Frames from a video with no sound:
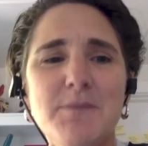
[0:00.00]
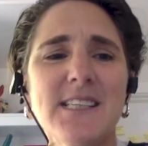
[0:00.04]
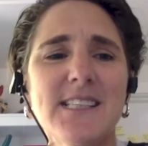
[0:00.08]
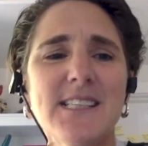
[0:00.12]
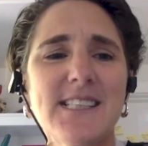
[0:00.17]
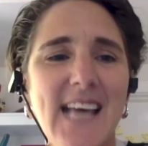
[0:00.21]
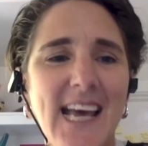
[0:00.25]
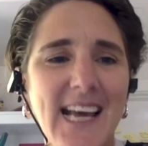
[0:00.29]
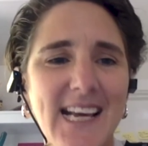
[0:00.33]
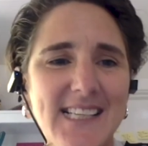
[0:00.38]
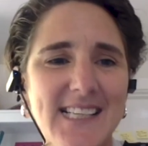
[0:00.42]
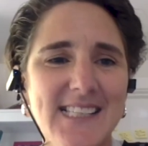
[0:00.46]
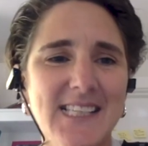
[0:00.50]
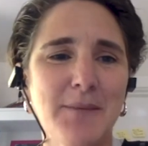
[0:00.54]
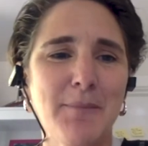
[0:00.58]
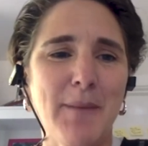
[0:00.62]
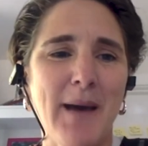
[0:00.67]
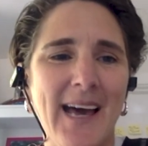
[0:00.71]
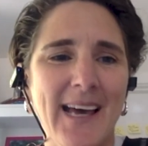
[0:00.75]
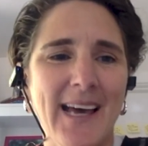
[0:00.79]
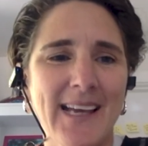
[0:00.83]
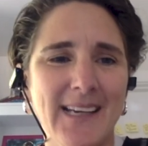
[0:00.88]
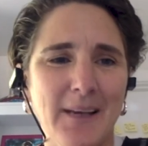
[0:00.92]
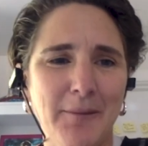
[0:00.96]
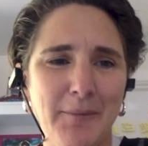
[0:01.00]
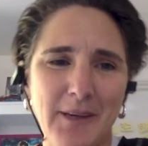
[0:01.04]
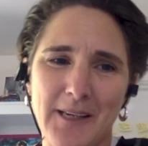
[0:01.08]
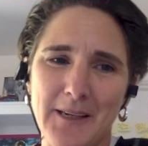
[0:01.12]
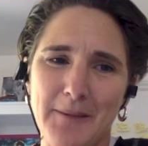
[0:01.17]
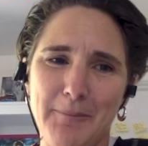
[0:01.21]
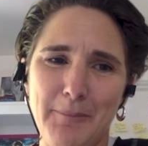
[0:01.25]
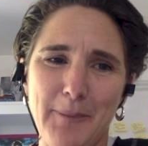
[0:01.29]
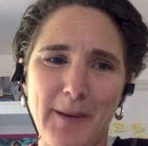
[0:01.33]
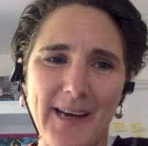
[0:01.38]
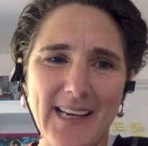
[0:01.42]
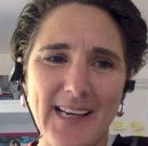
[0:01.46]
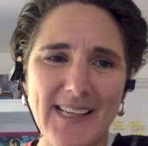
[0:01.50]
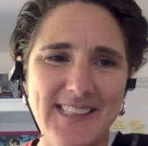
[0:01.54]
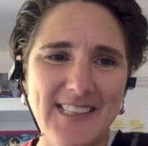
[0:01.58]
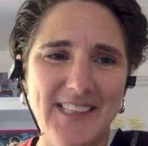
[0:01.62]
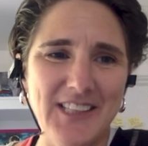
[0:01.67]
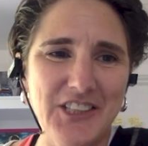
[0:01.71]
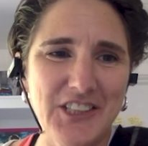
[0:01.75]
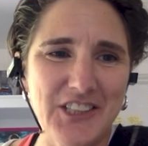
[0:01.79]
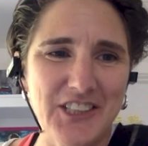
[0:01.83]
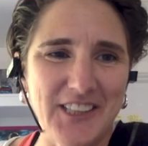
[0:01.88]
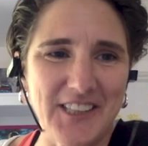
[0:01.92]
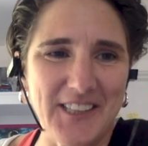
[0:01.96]
systems are sexy, man. I'm going to buy a
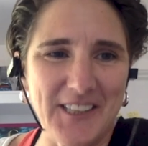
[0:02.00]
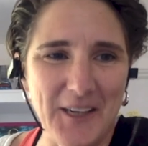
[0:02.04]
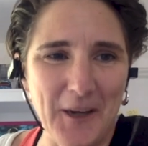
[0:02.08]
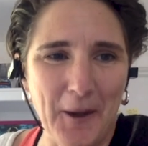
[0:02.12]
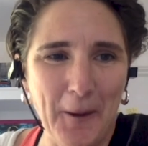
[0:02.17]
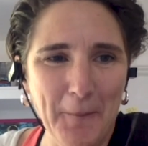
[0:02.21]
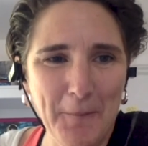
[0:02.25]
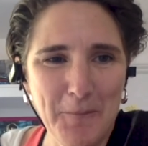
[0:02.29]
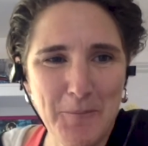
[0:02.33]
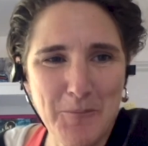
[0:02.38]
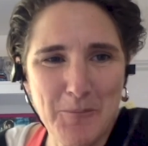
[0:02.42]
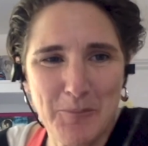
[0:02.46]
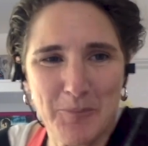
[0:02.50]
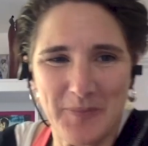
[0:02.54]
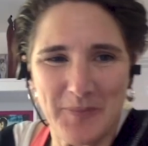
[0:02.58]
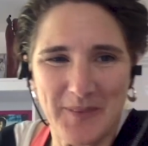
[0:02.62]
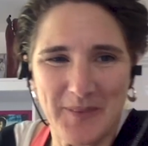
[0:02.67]
T-shirt.